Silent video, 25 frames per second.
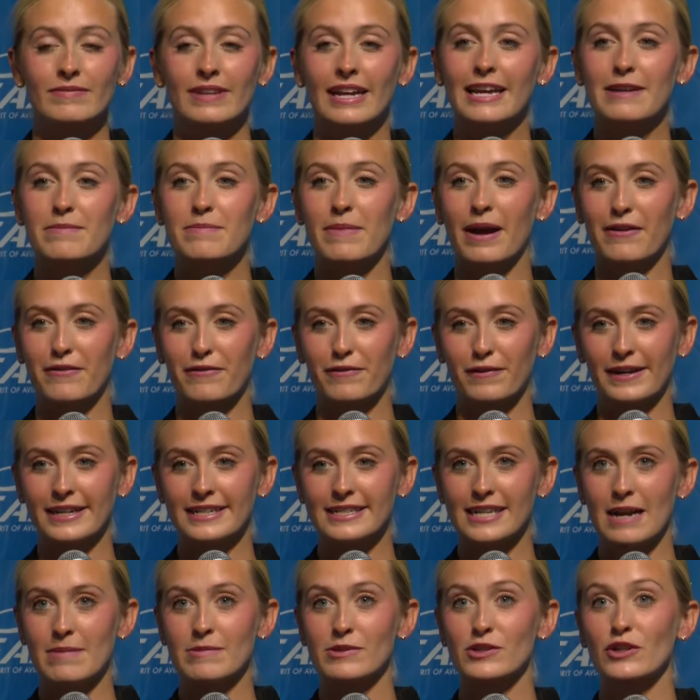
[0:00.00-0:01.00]
in my free
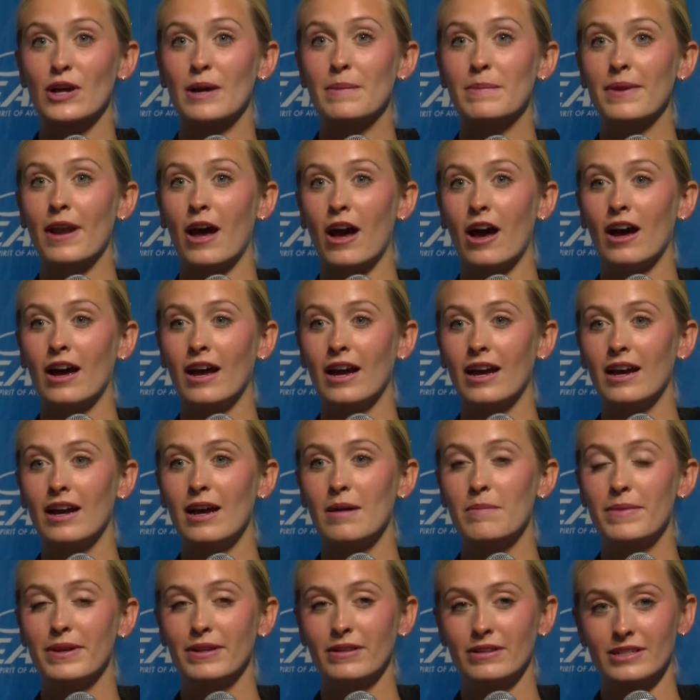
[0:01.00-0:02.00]
time, so I'm not
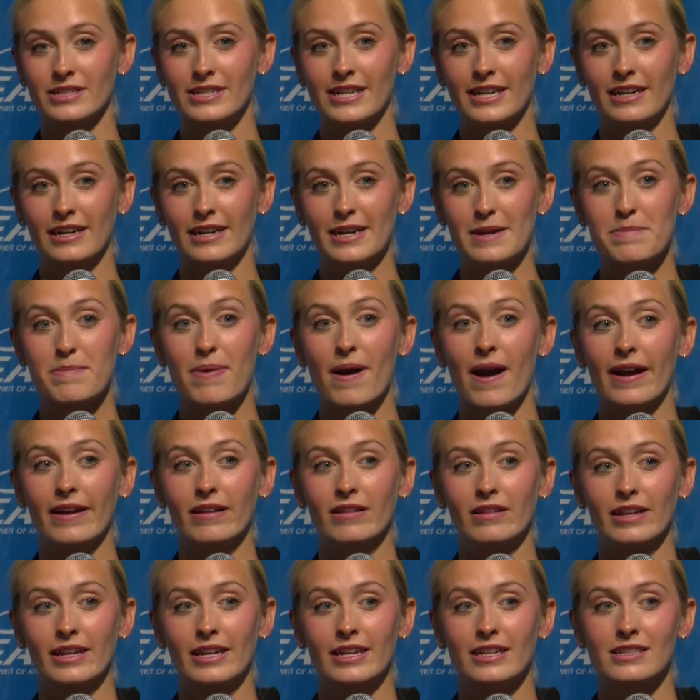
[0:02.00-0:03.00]
a military
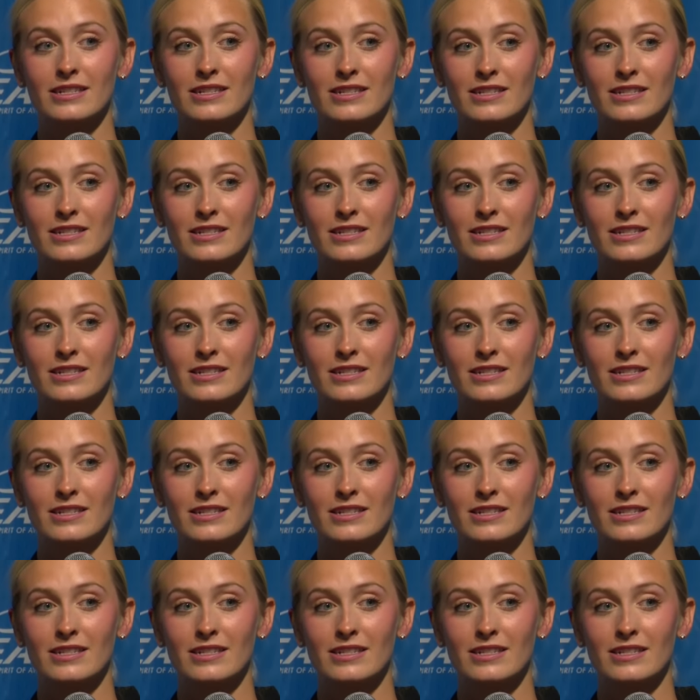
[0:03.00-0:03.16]
pilot.